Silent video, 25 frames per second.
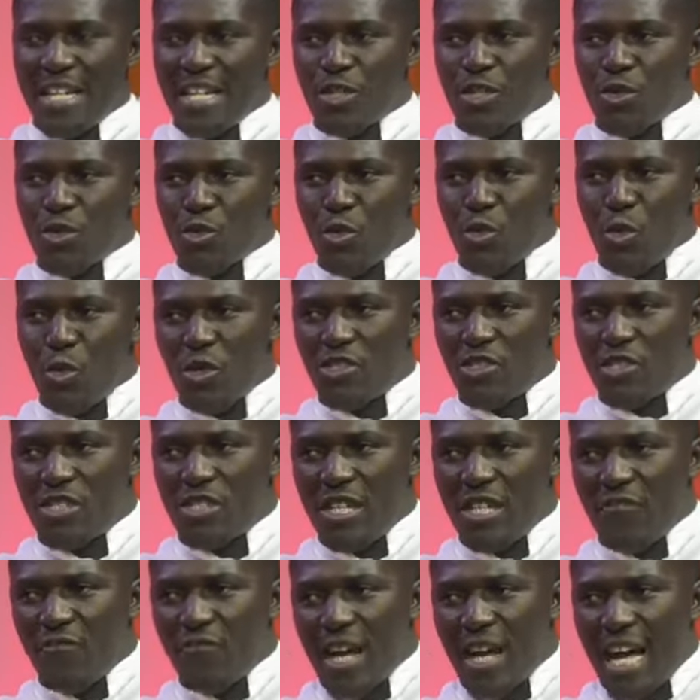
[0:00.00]
is
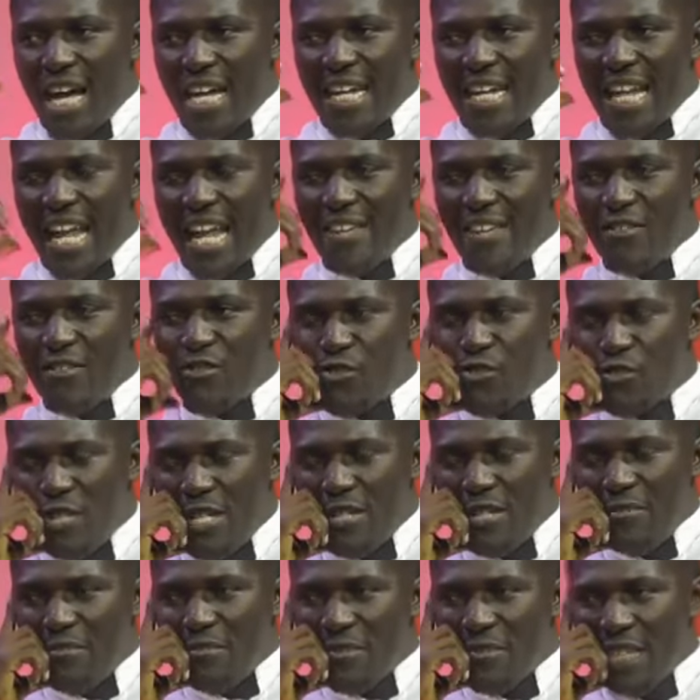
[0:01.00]
watching via live
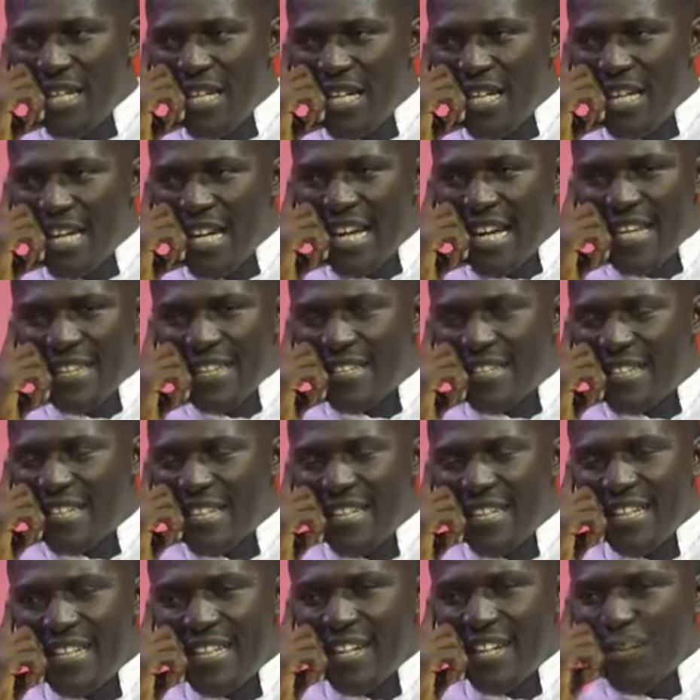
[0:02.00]
stream and
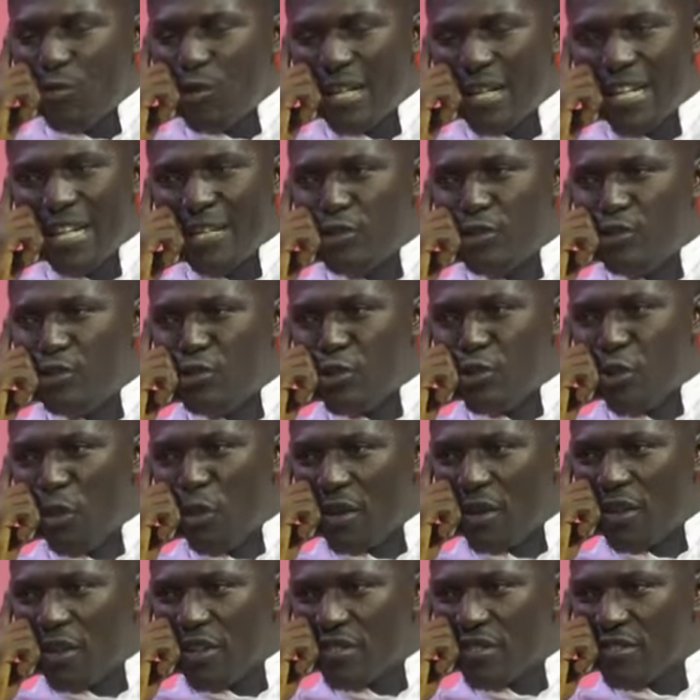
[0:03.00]
thinking, what a
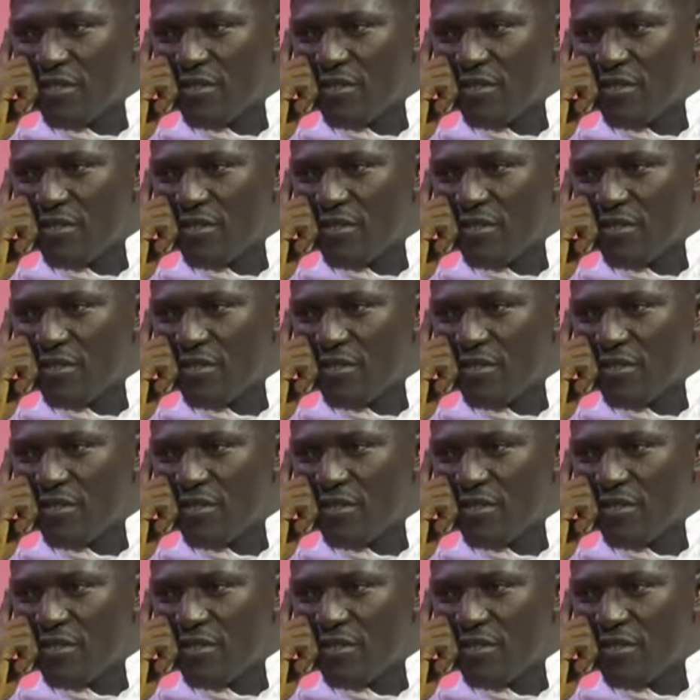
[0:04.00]
joke.